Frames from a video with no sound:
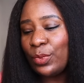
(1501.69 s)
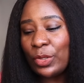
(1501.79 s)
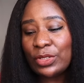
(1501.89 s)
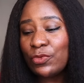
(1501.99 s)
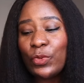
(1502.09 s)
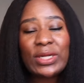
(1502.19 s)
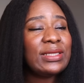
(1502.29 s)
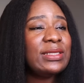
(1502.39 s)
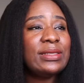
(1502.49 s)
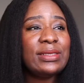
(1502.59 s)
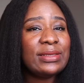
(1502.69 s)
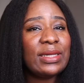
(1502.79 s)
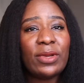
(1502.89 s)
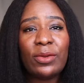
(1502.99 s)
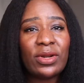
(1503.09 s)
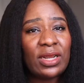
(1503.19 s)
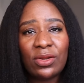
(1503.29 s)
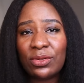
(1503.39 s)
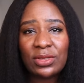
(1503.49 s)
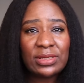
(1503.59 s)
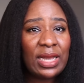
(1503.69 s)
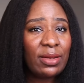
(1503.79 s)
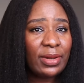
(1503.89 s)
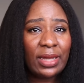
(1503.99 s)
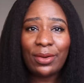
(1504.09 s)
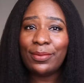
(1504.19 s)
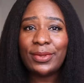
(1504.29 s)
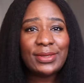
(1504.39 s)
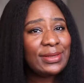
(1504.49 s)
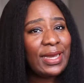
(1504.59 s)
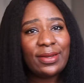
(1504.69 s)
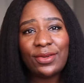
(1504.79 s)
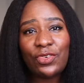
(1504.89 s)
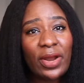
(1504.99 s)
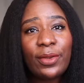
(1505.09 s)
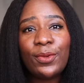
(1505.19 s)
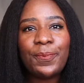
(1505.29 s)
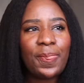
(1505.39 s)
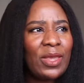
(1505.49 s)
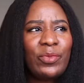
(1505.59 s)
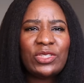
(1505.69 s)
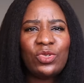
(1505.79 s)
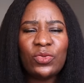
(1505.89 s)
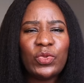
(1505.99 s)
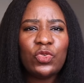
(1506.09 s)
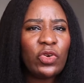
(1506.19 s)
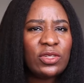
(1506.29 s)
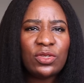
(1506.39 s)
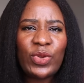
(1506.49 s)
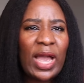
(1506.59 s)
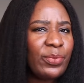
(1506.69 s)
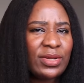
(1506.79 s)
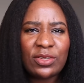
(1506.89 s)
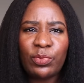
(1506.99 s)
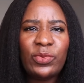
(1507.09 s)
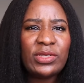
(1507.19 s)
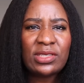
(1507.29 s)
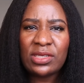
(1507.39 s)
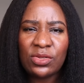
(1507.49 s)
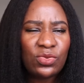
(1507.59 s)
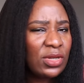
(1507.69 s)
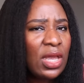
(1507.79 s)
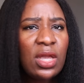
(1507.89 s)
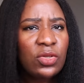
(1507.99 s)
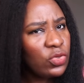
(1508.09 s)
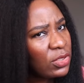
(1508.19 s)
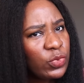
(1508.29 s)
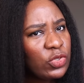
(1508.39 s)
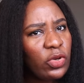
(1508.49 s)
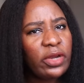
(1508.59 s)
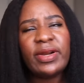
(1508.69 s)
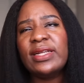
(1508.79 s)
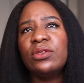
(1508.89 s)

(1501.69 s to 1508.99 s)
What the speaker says: Because even when I see the things that my brother-in-law does here, I'm like, oh, this guy, they try you. But he's doing it with joy, doing it with happiness, playing with his kids, doing it with joy, right?